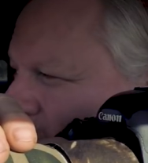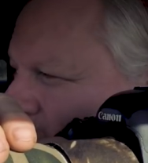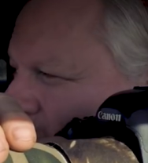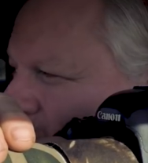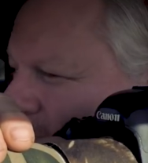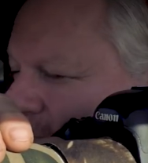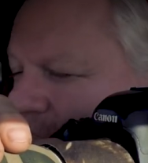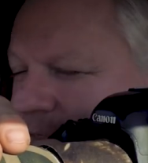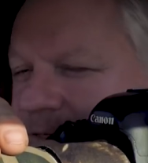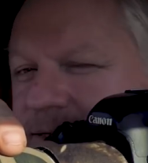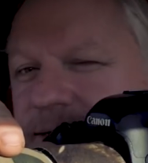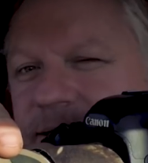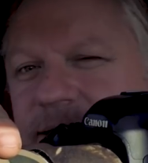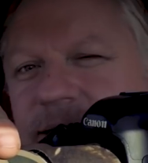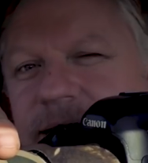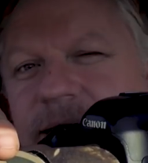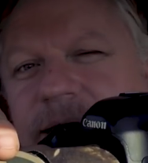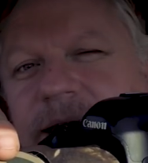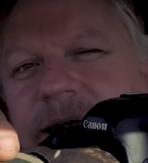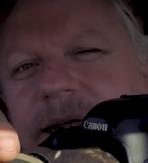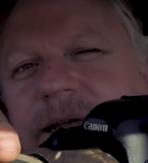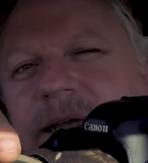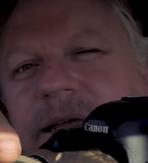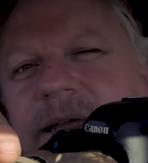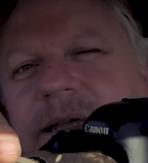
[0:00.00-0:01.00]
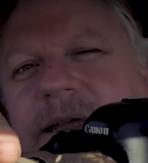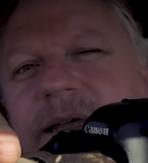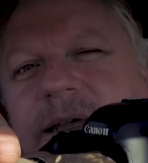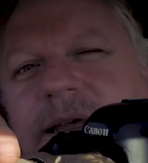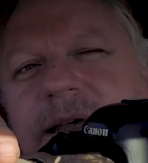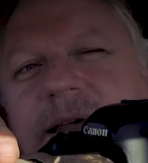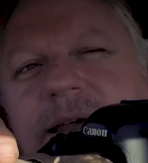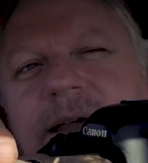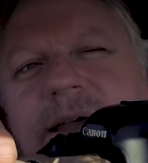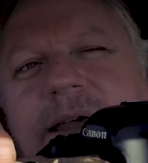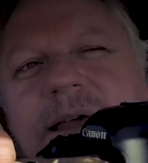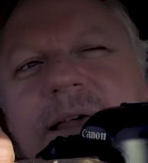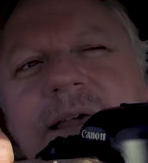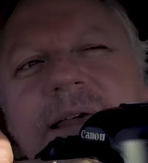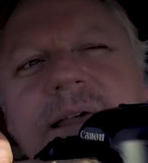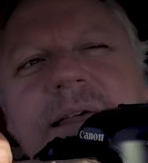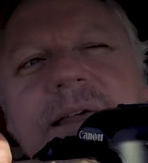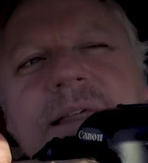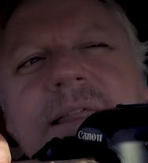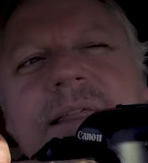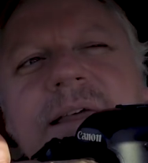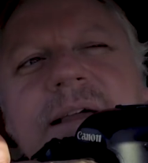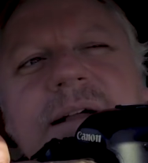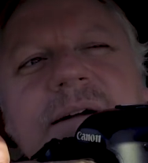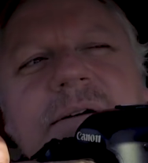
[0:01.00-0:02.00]
birds.
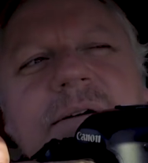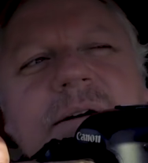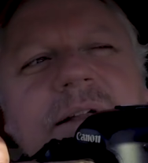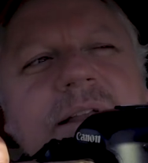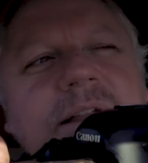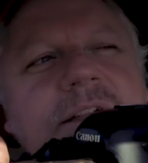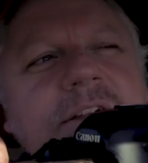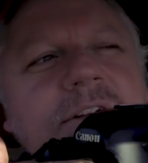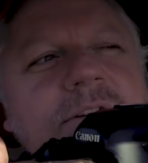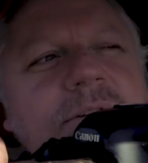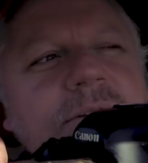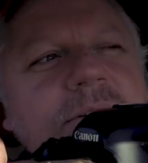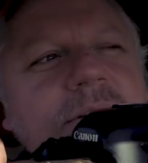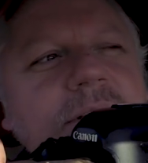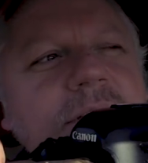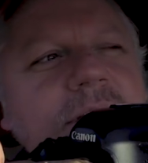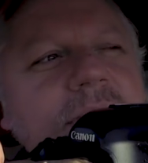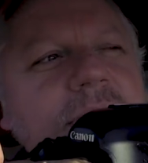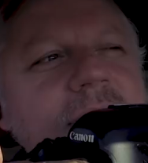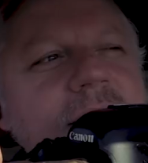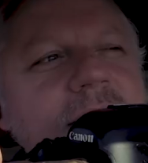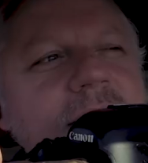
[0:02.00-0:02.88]
They're quite cool.